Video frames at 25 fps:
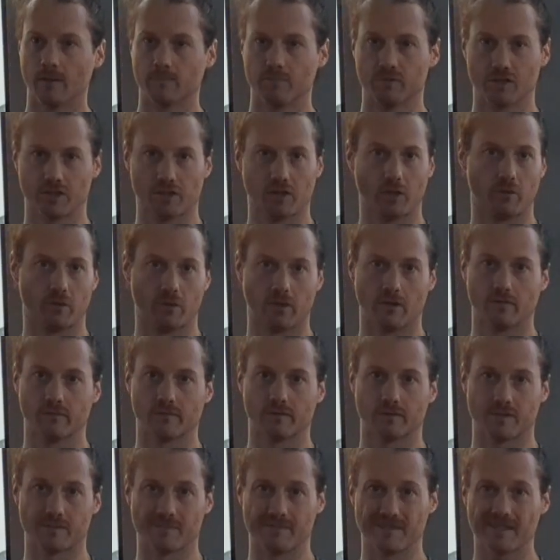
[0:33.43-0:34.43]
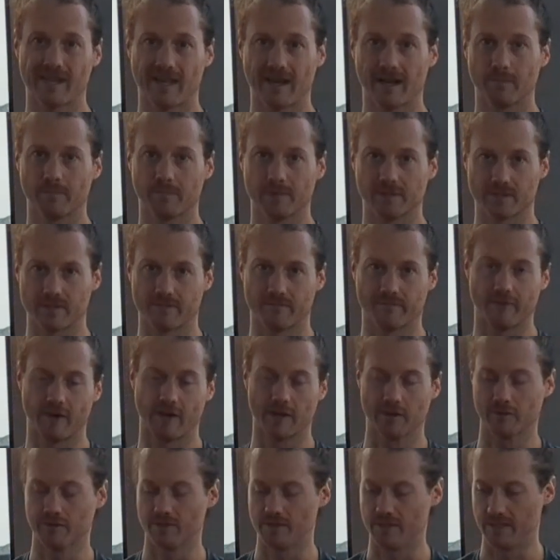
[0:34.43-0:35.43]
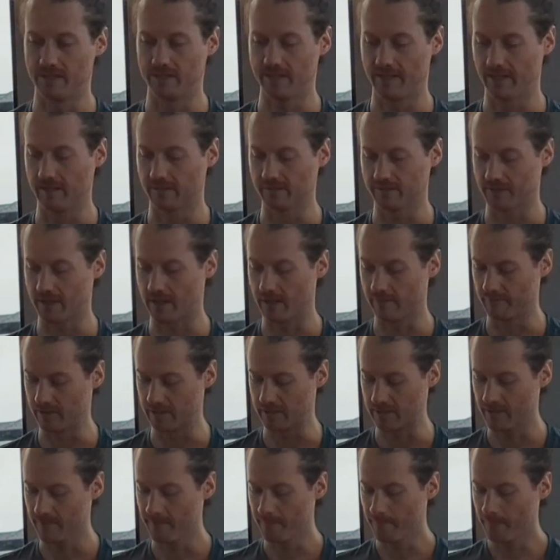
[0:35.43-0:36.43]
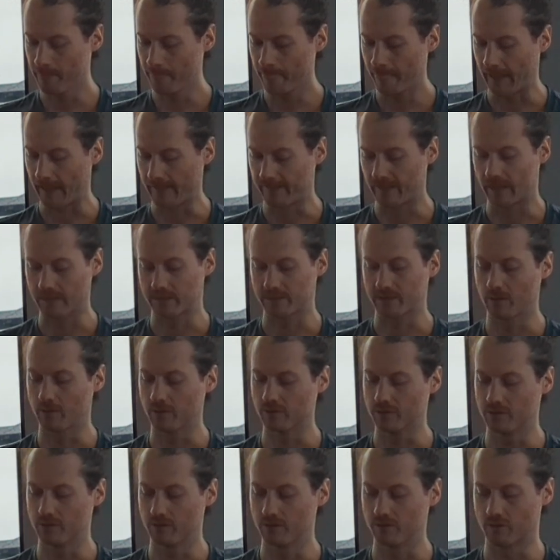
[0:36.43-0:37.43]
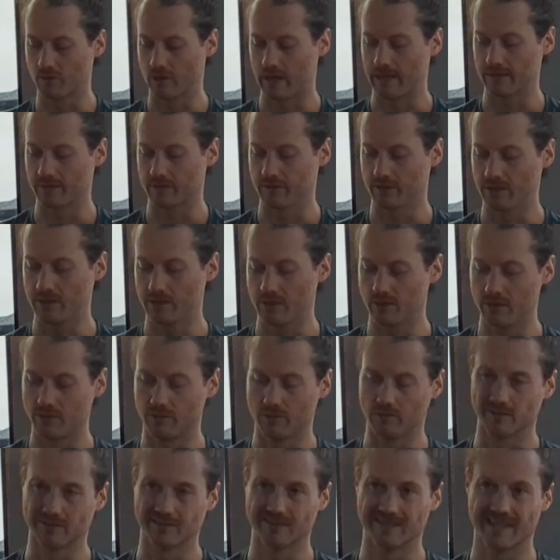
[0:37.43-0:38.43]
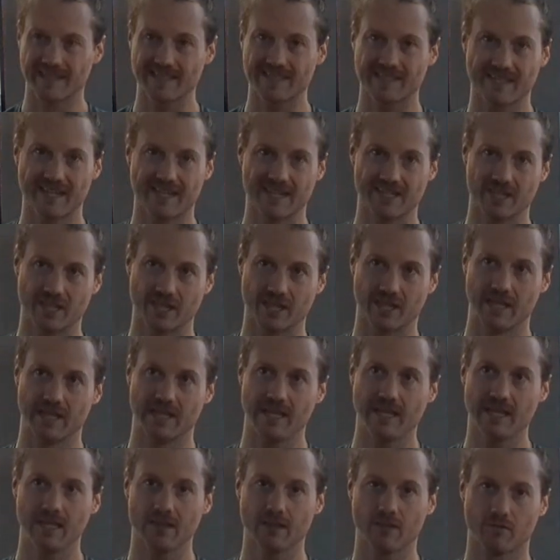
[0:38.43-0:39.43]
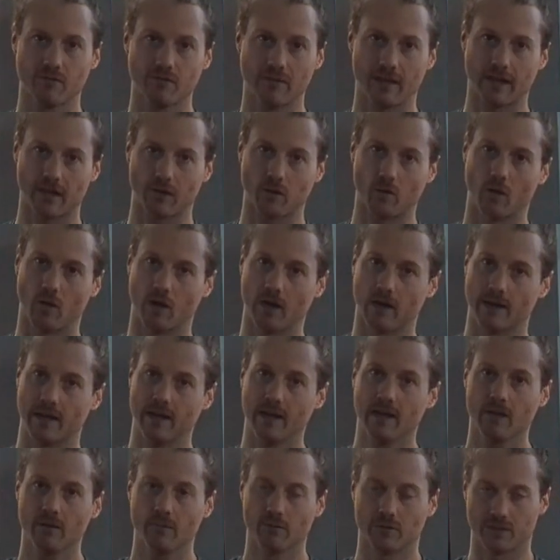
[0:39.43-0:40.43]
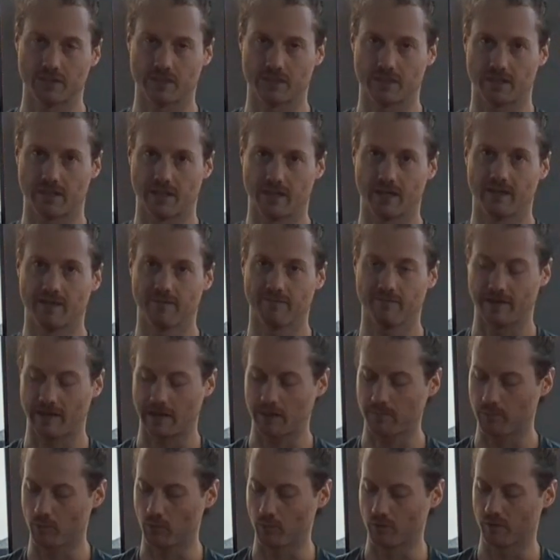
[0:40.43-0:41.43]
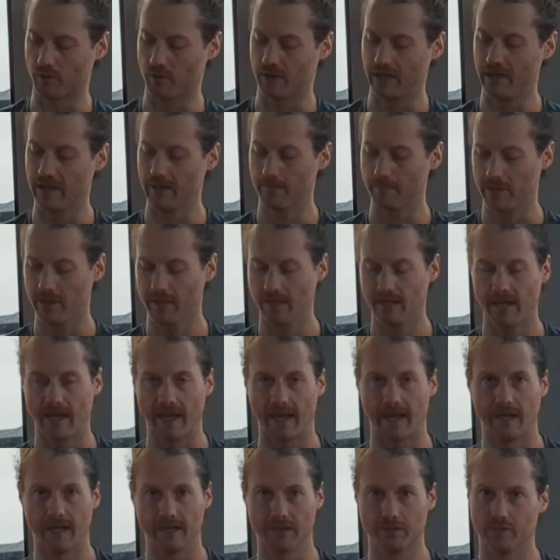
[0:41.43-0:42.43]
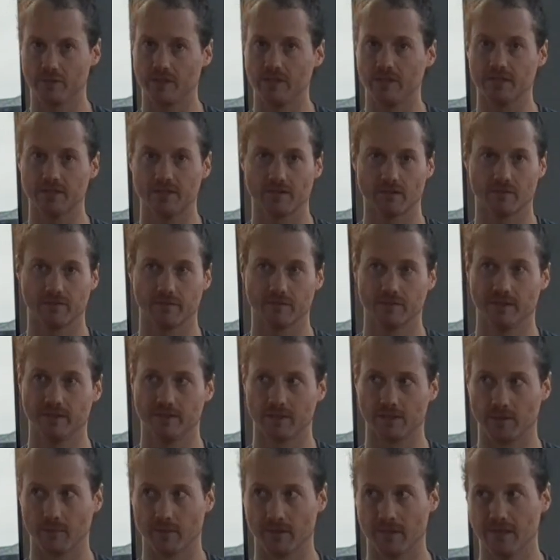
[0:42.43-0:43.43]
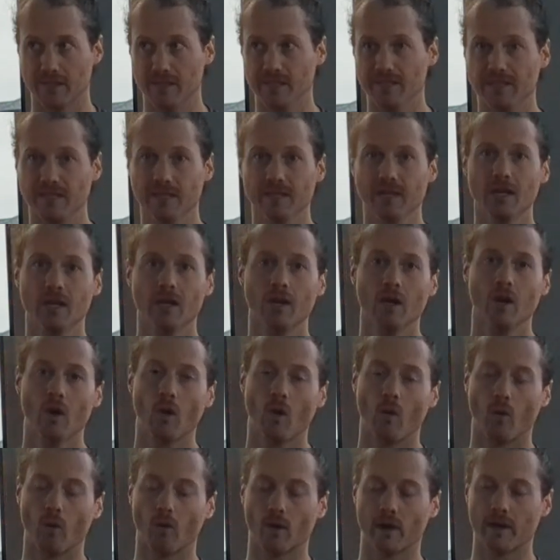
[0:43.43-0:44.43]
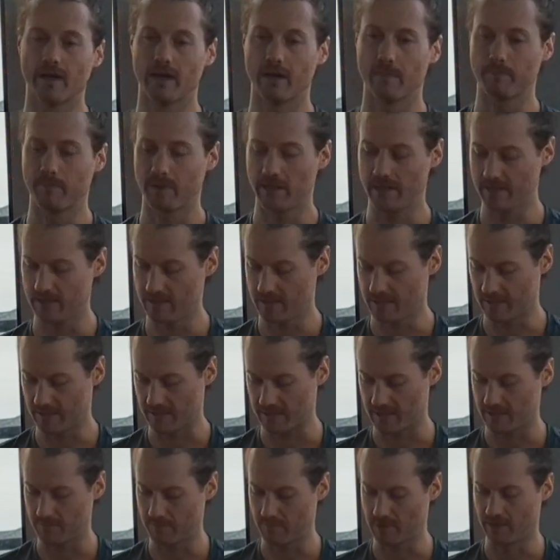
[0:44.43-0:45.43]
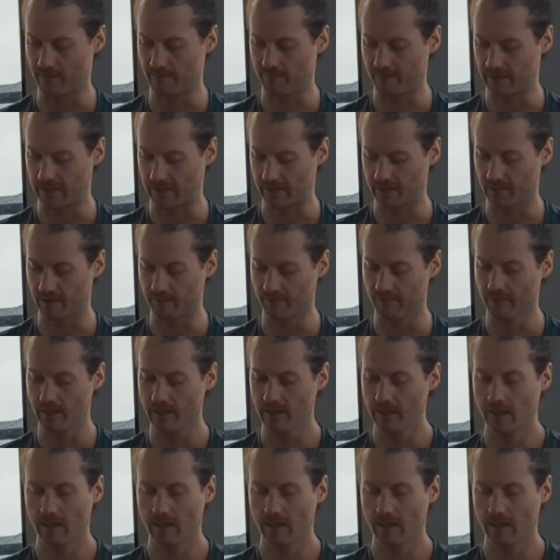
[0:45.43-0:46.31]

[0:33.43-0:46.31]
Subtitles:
Just going over some setup and some finer details of it. And that's going to translate to less tension in through that quad, which is going to affect both your hip and your knee. So if you're dealing with knee or hip pain, this can be effective.